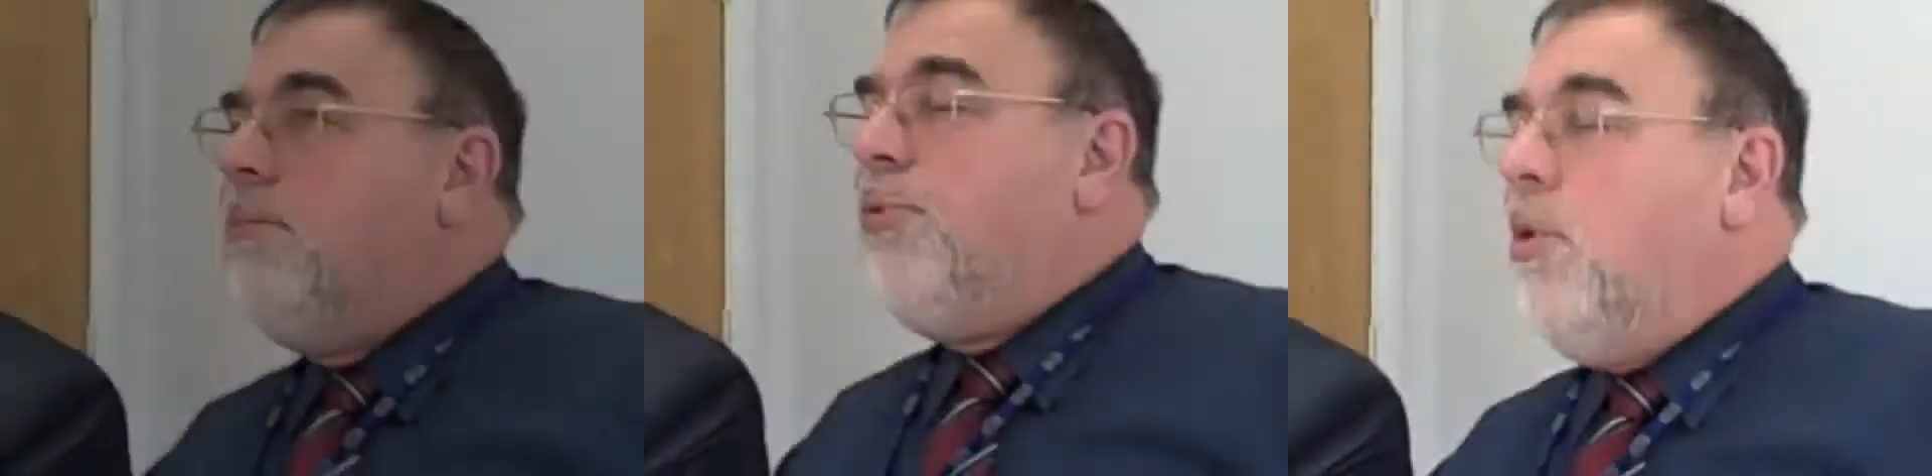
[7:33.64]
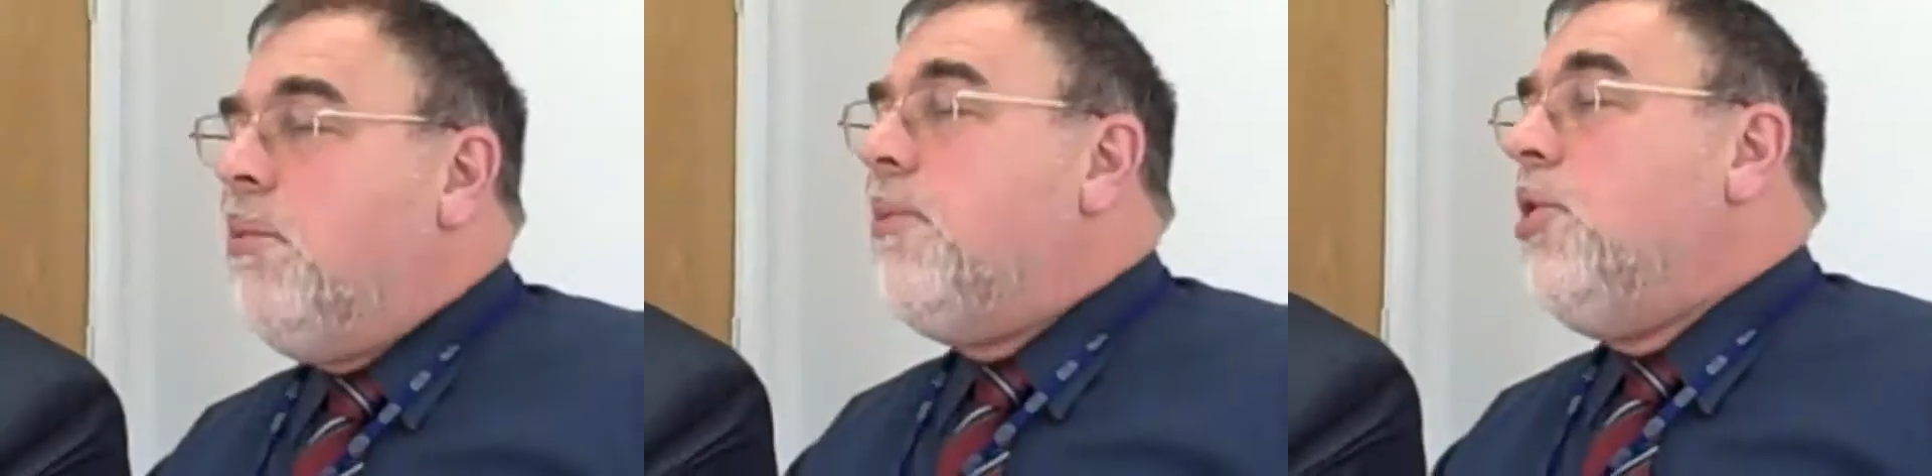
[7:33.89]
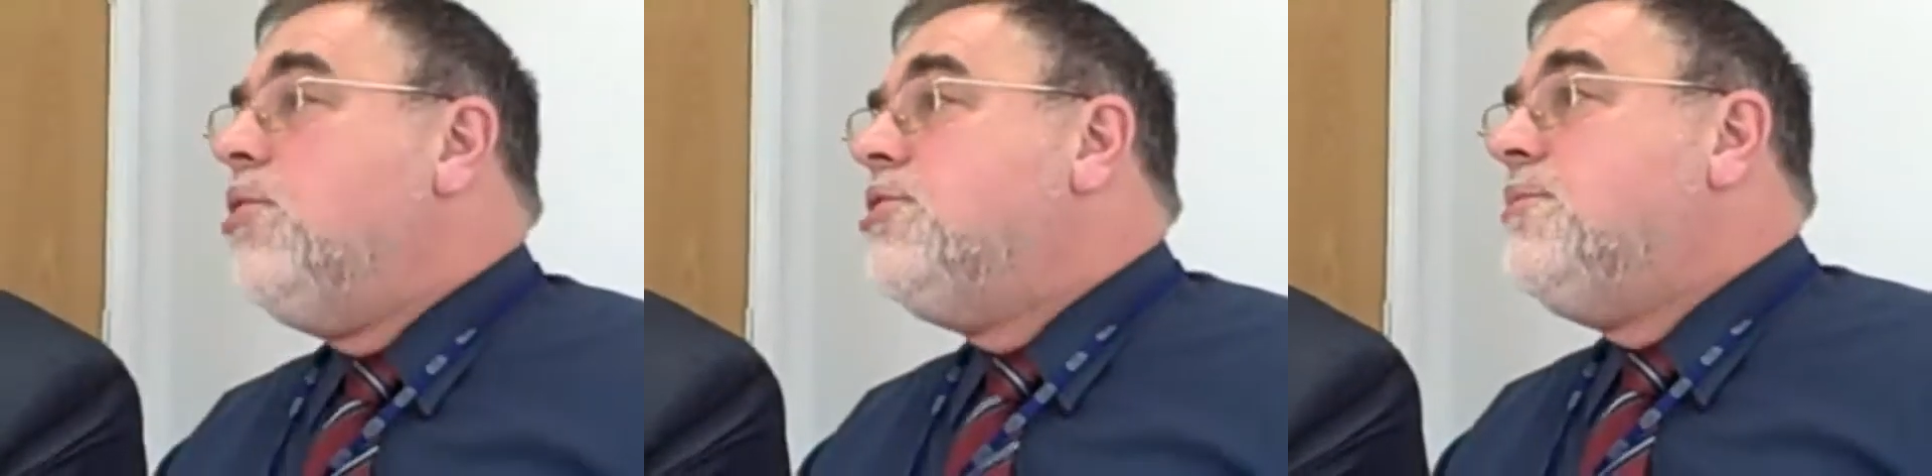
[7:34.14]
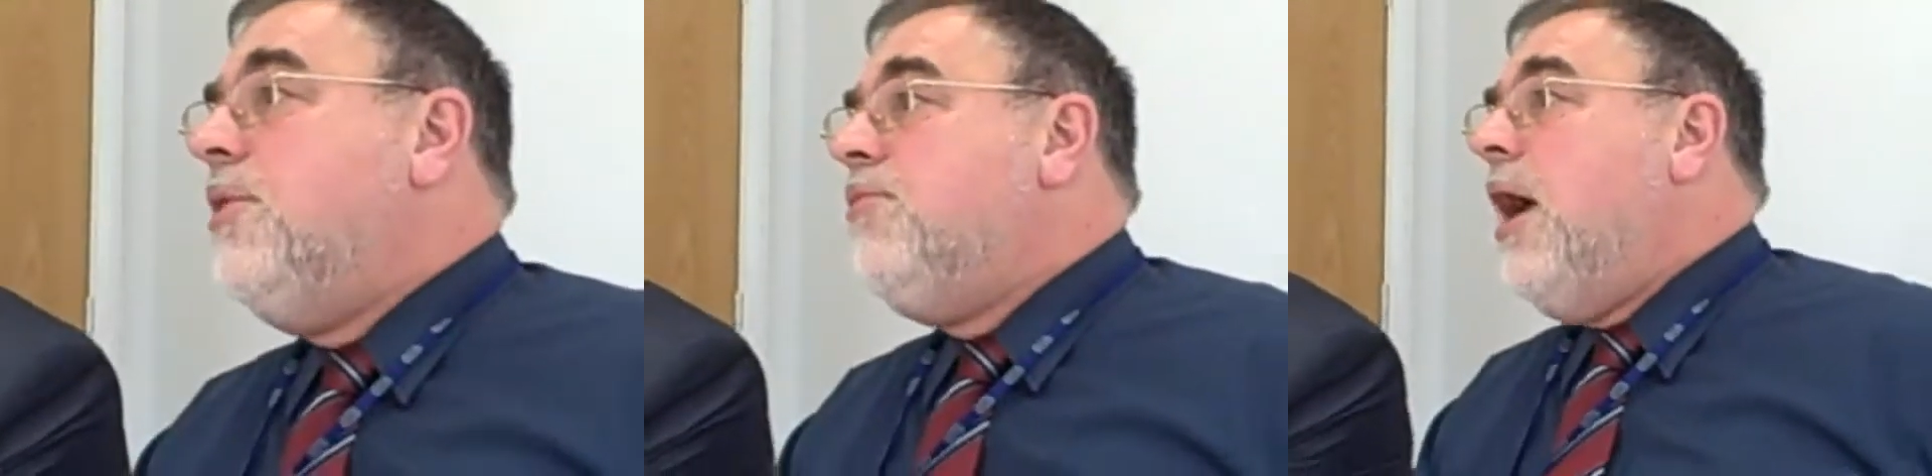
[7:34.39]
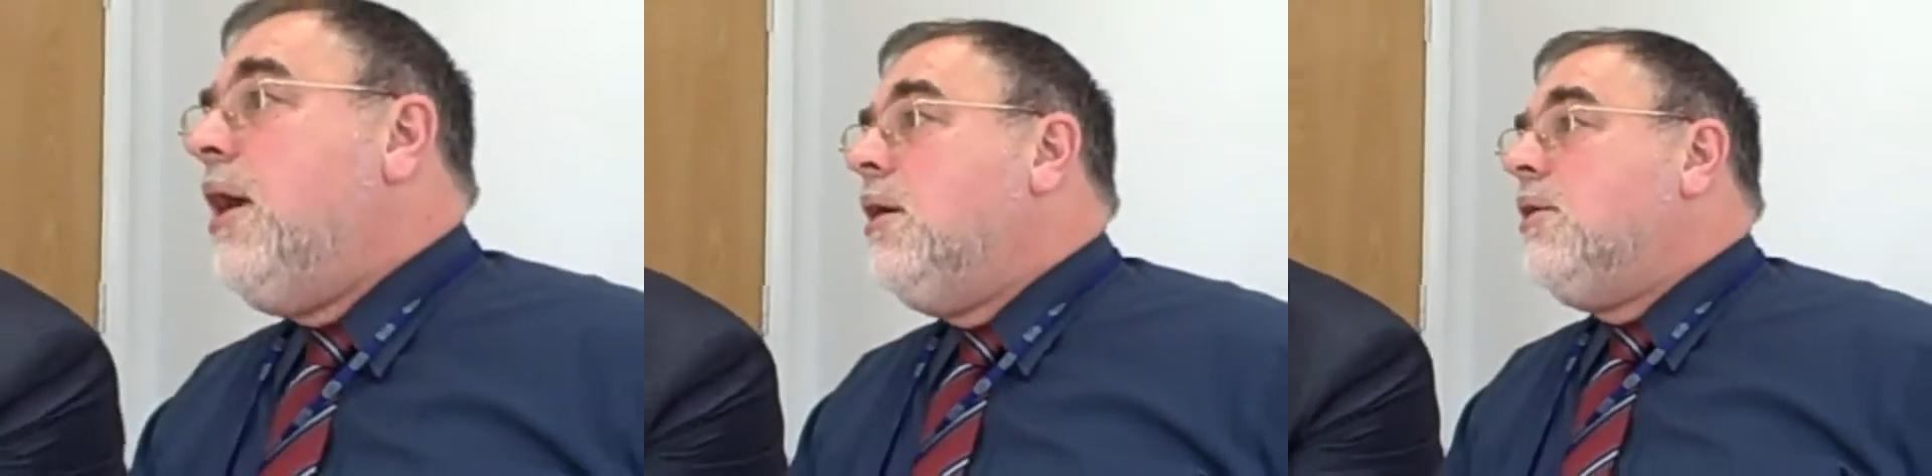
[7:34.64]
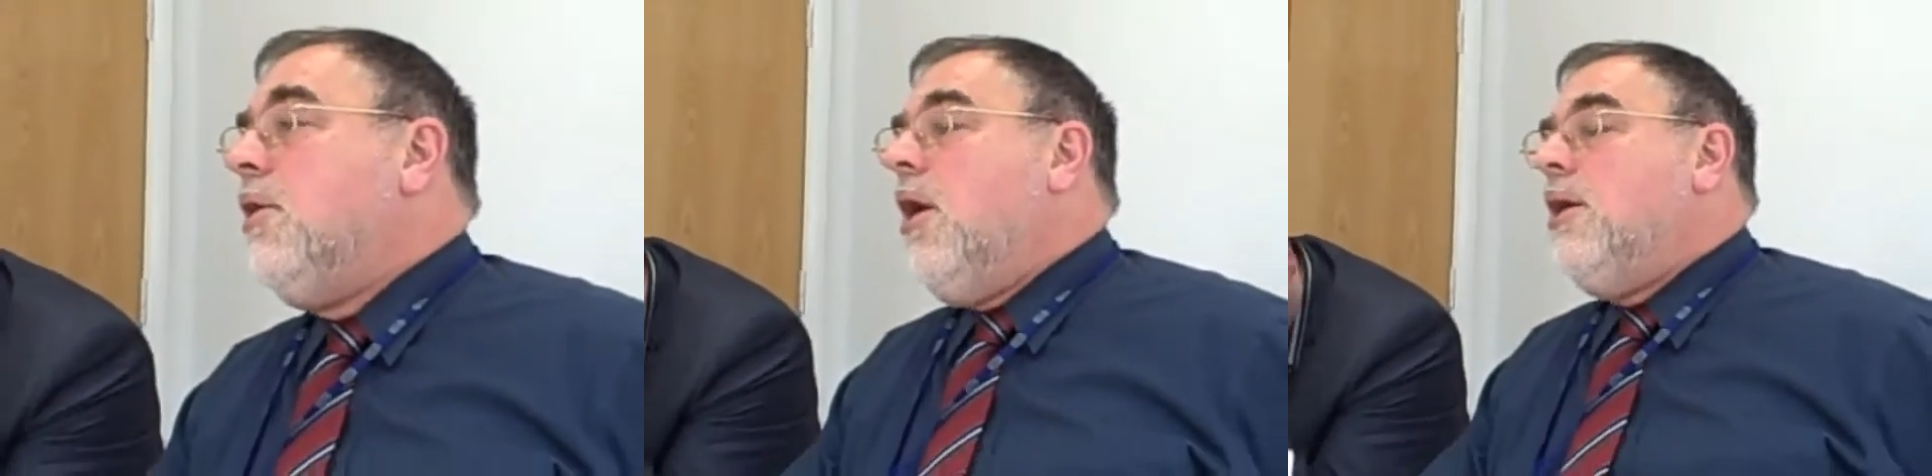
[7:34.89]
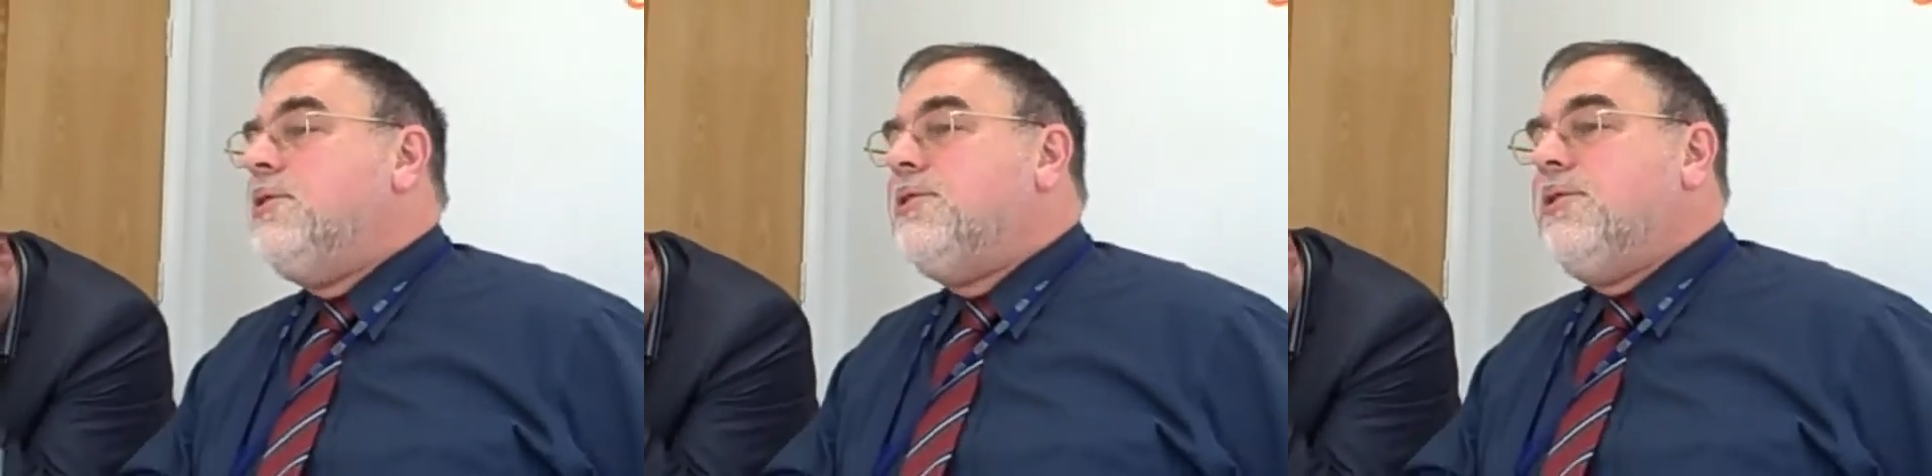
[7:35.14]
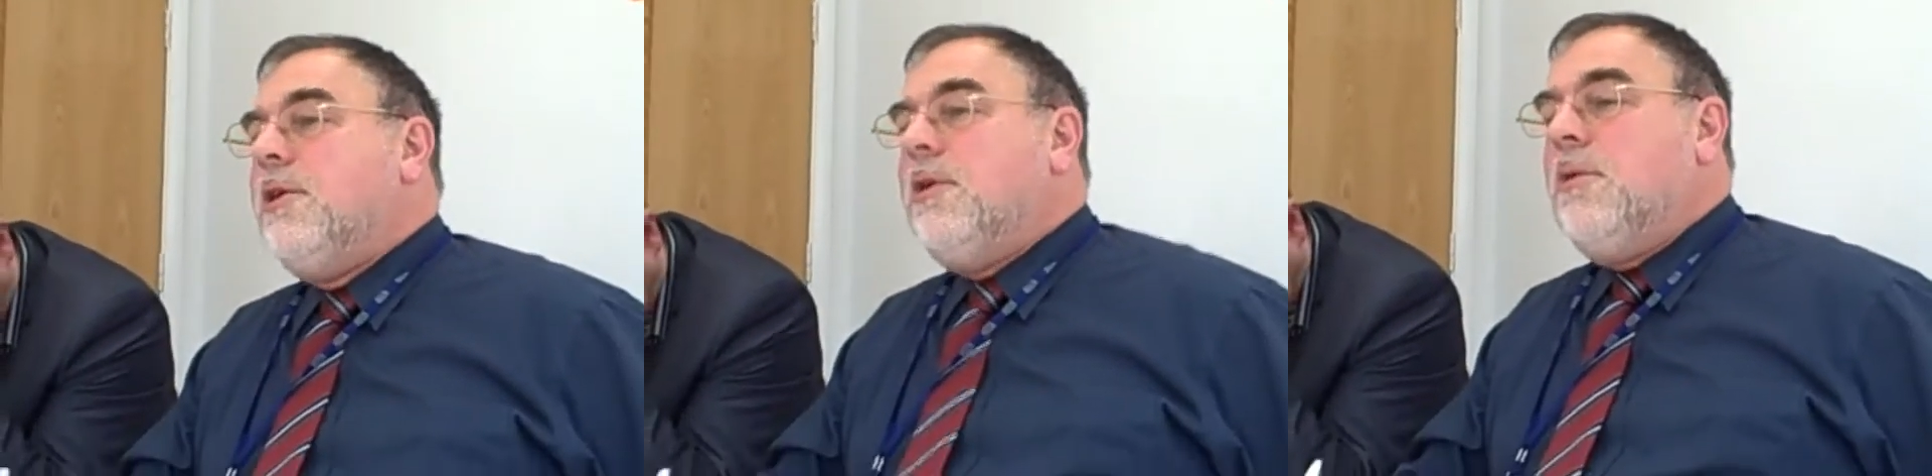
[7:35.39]
probably ought to be recognised
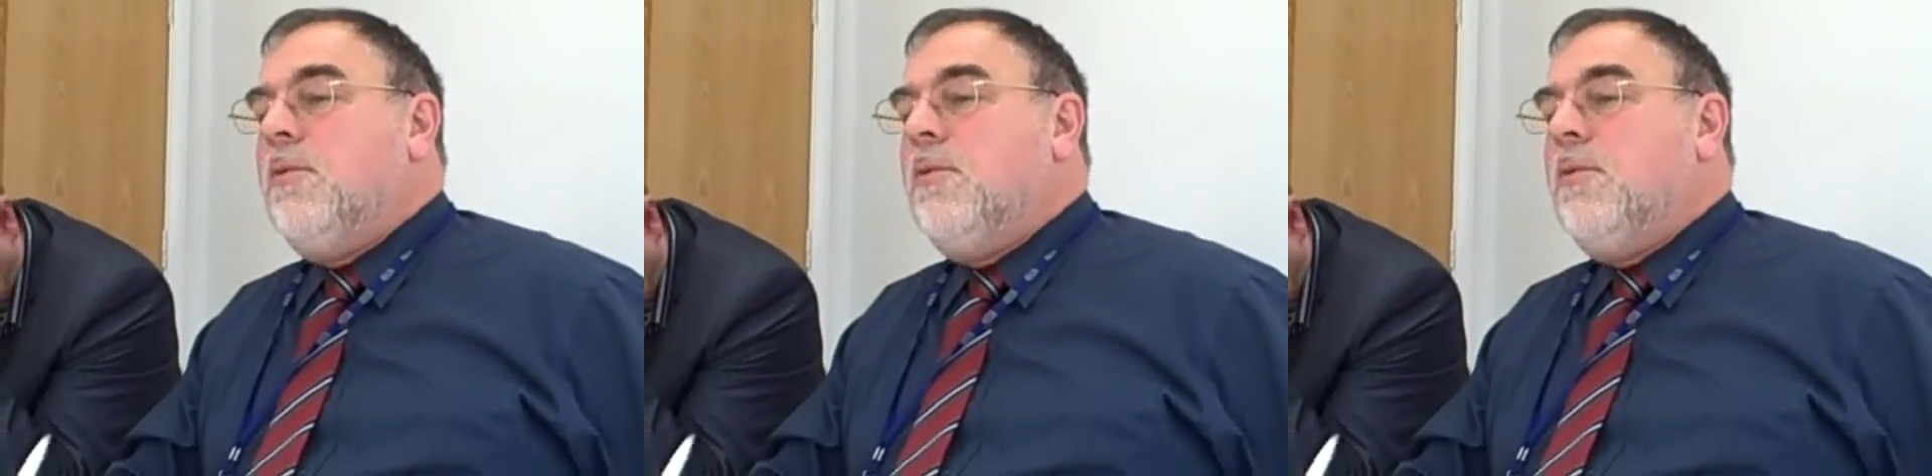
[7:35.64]
that